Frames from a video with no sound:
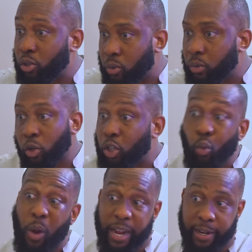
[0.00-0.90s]
you. Not
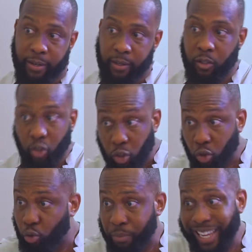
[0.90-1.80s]
wine.
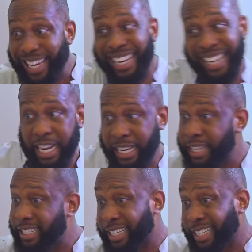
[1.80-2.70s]
Just to make it clear in
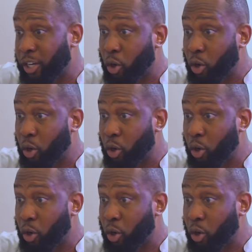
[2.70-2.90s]
case there's any